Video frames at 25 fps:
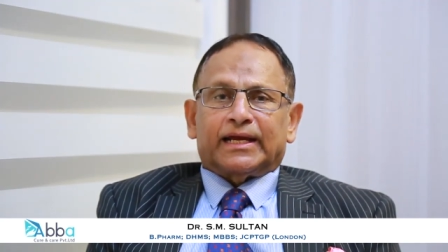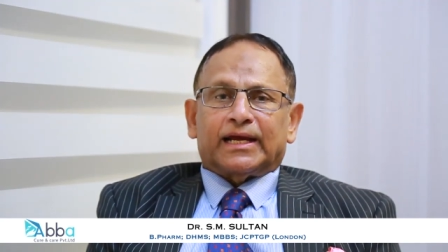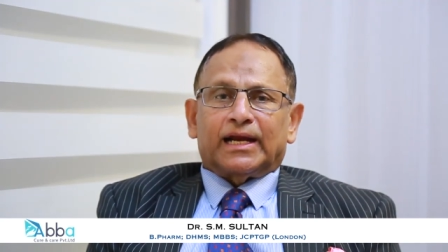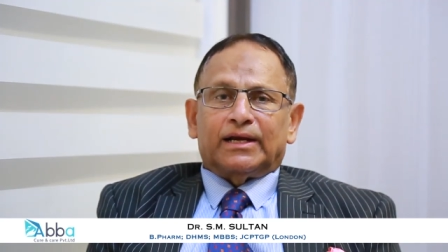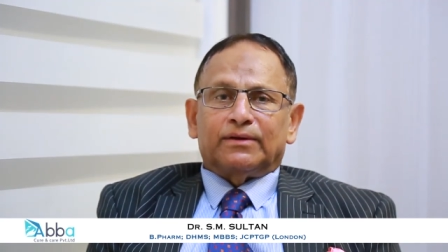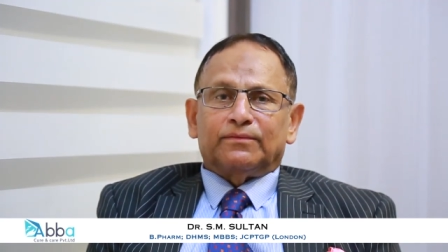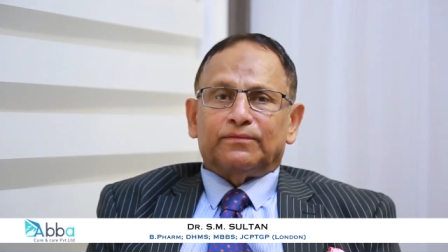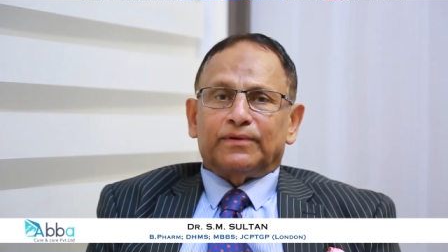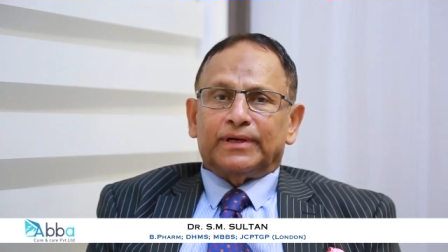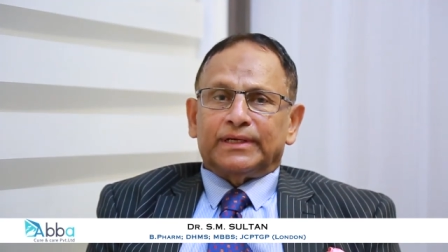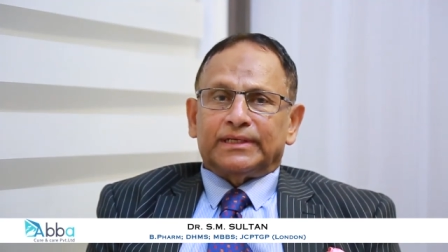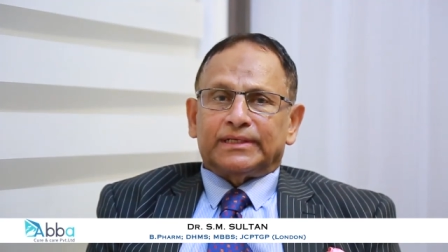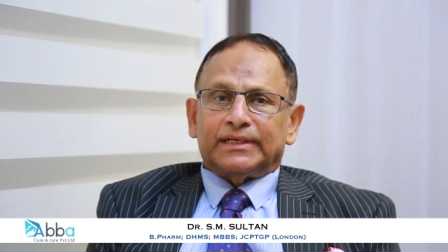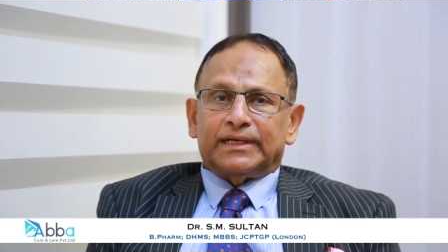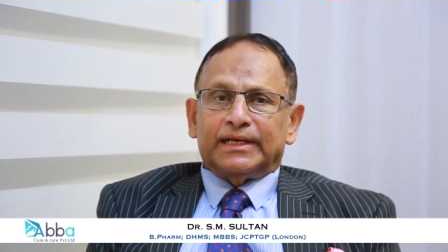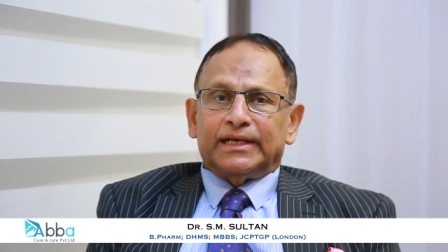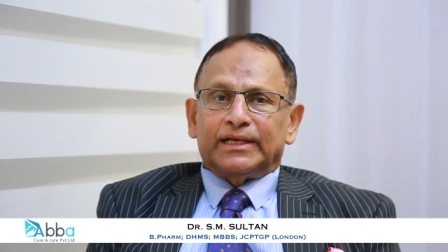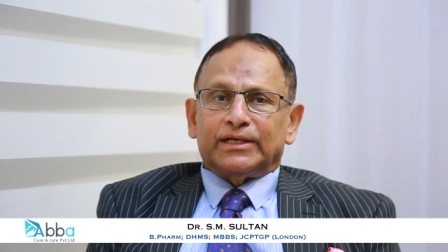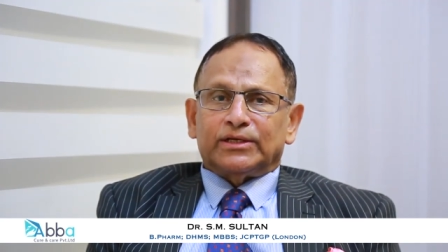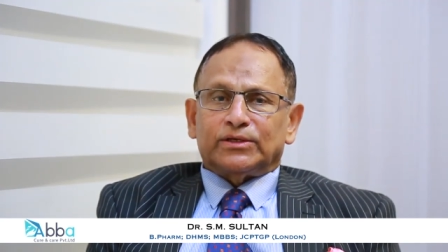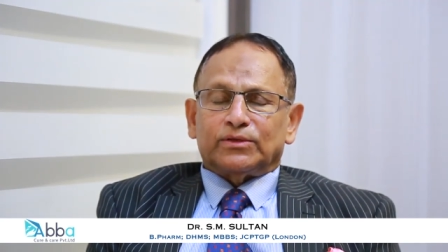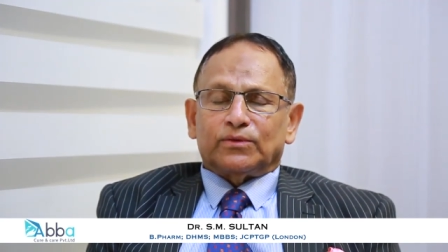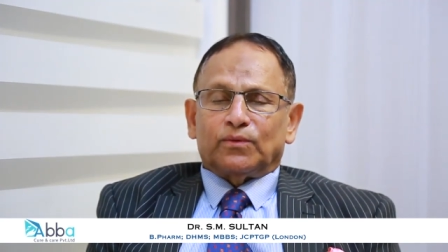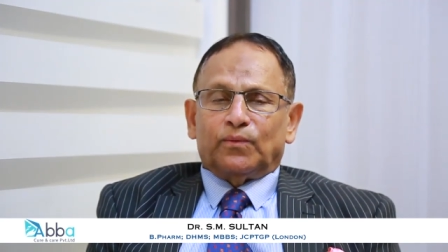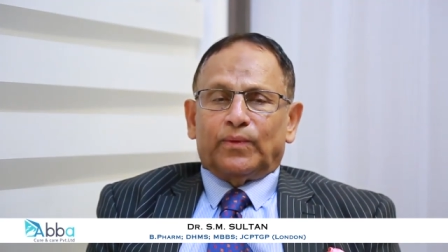converted
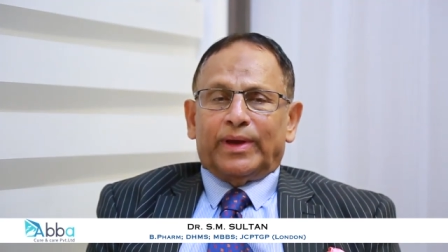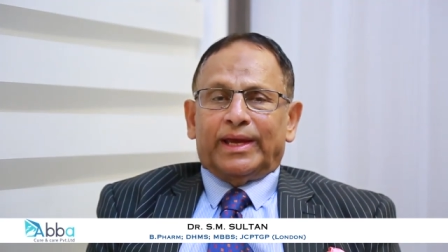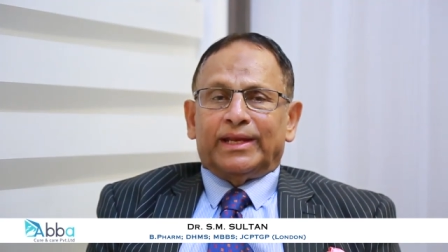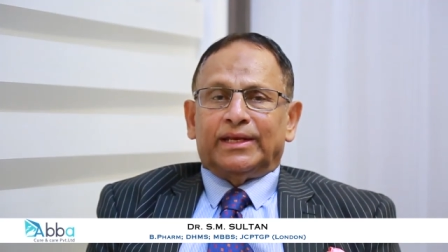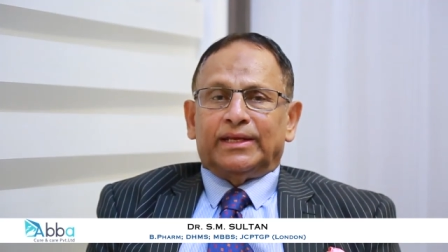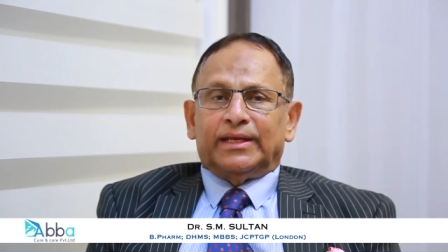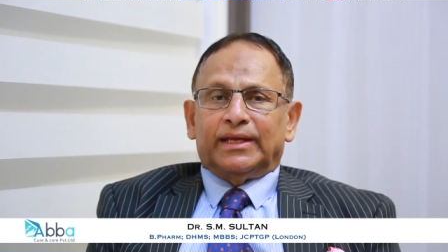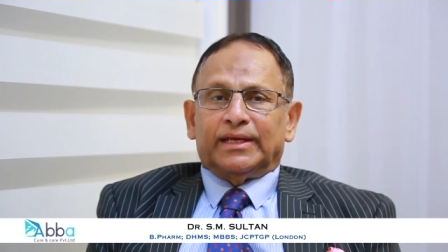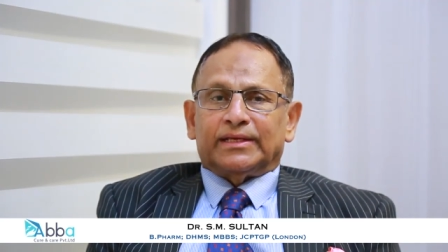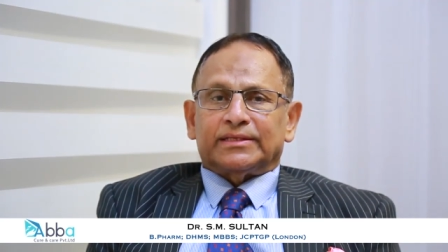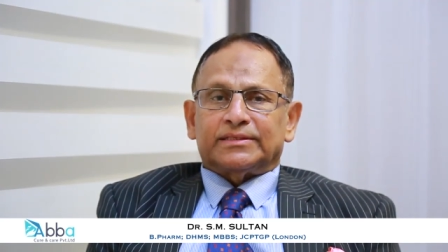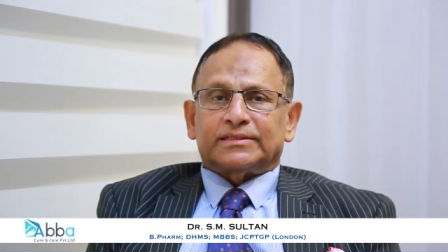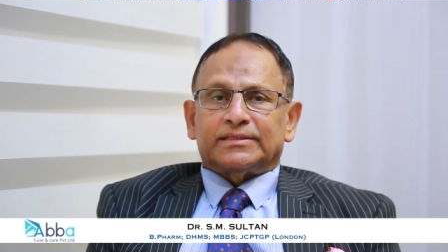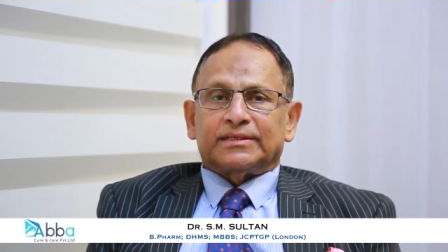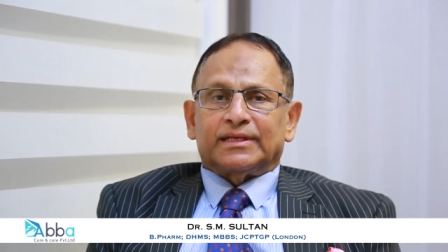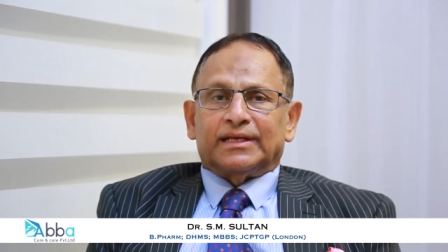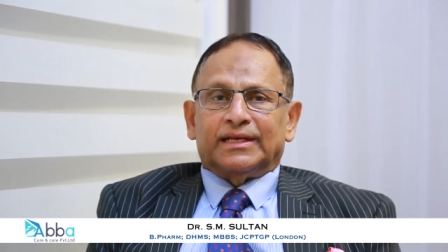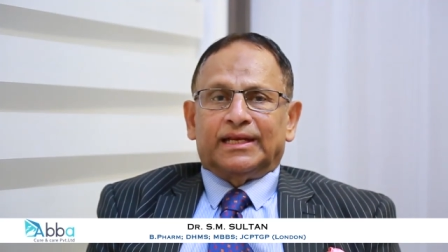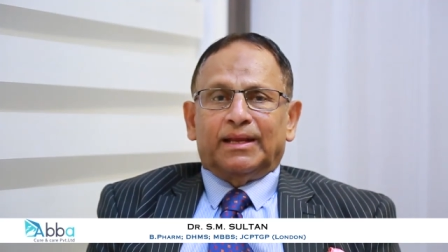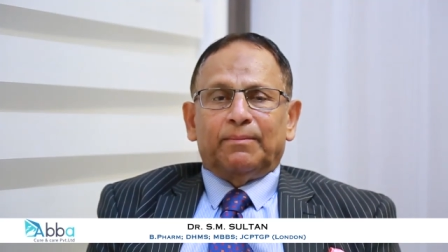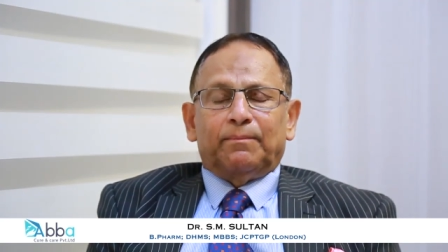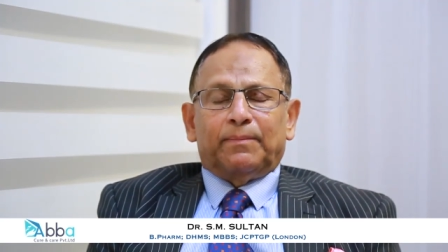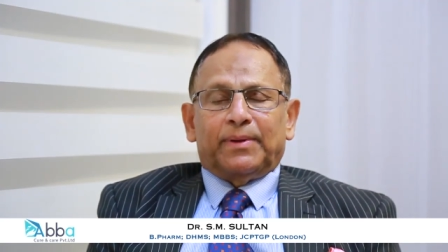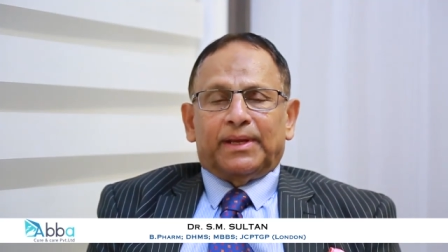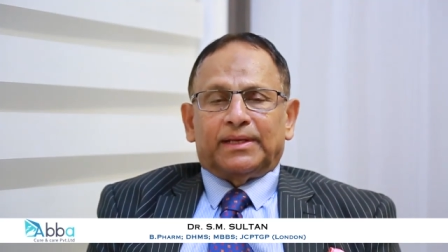into various
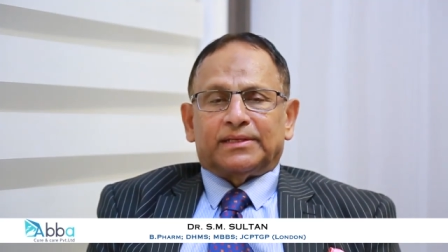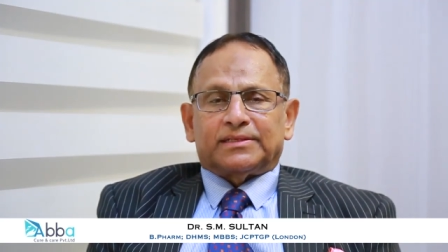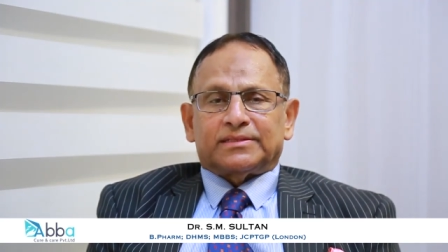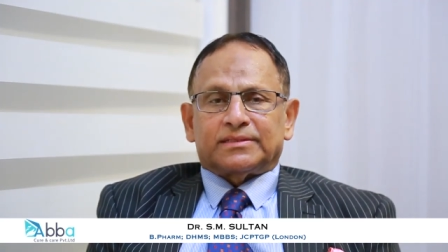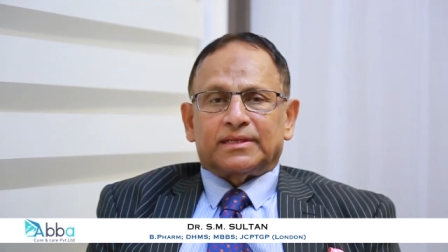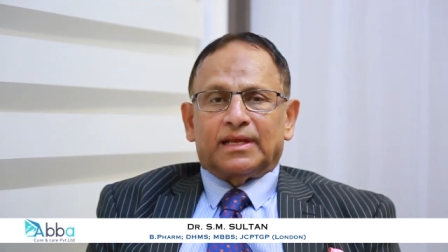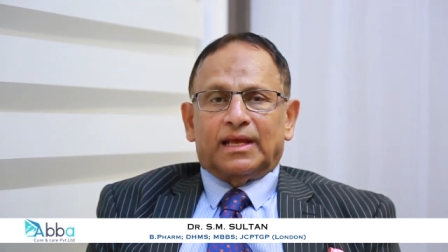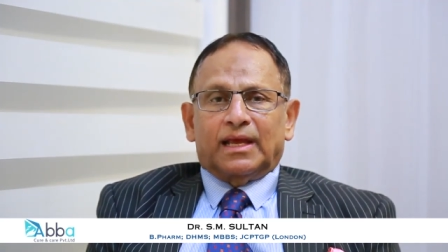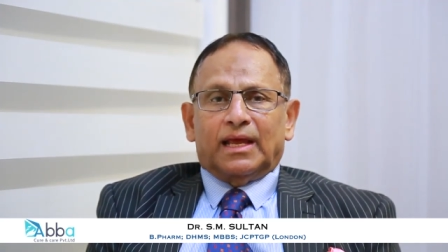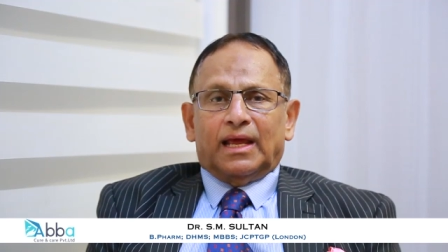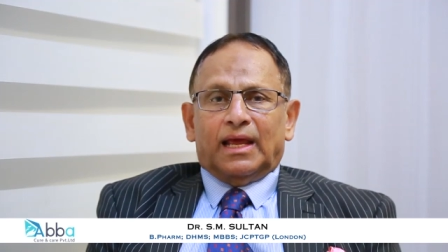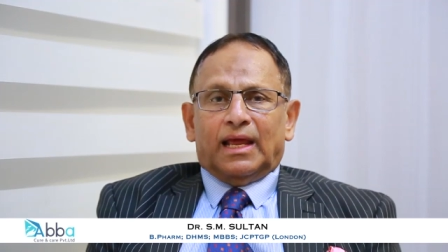lipids